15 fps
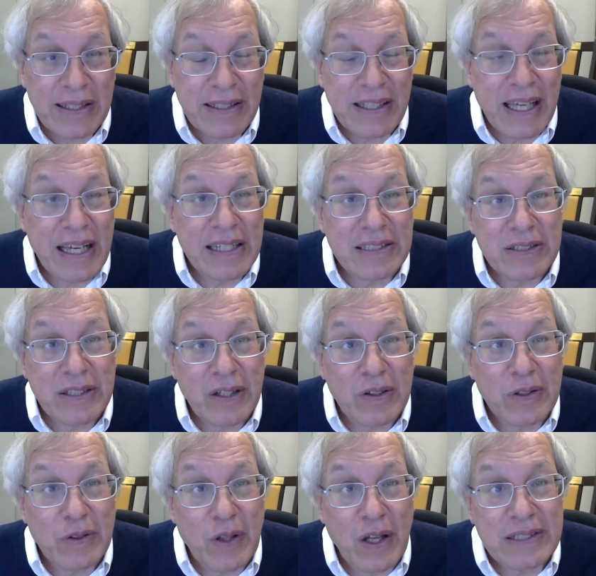The
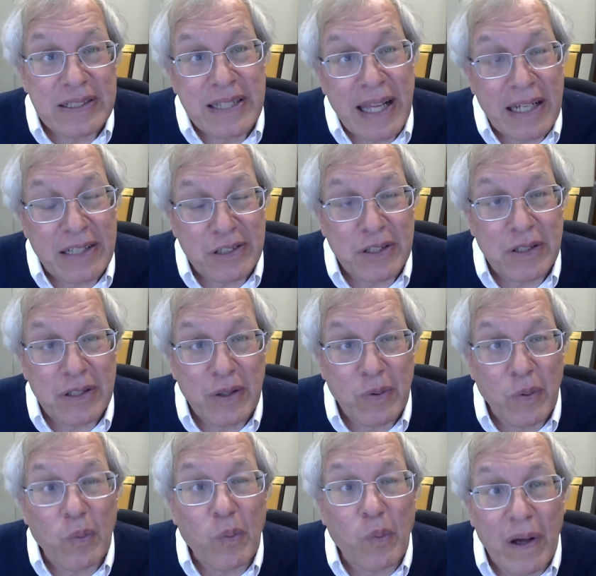ACLU lost nationally
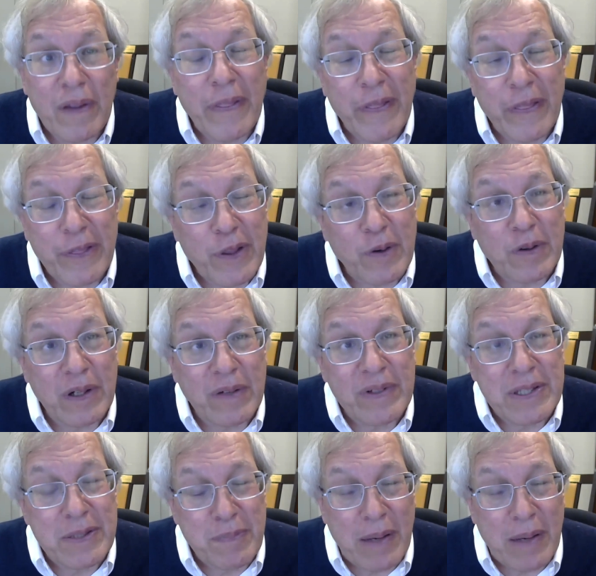one third of
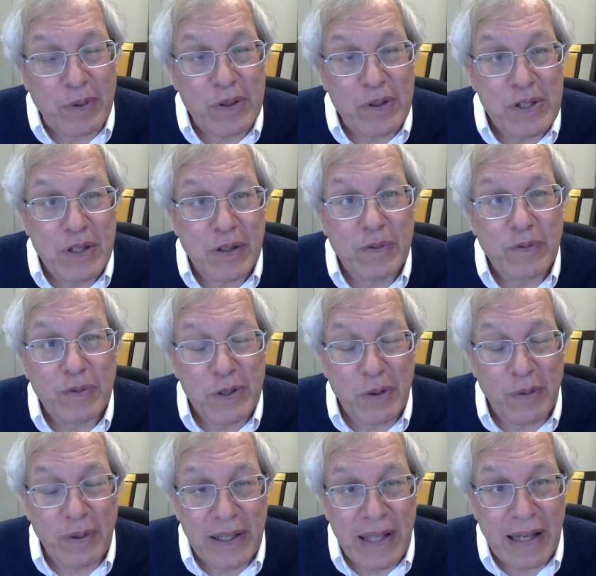its members for
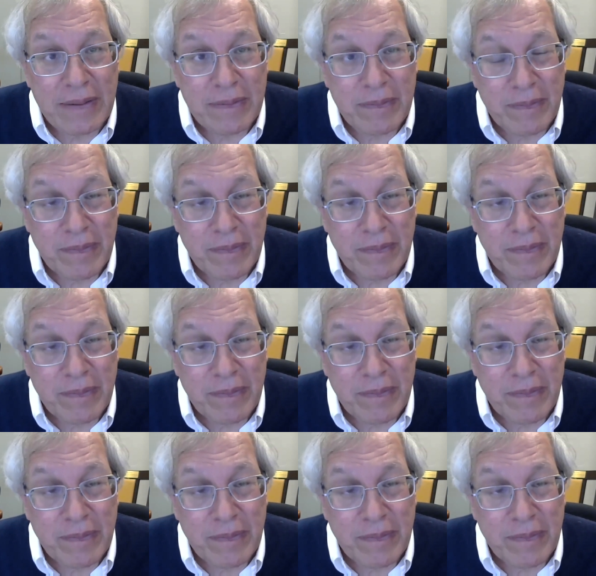doing that.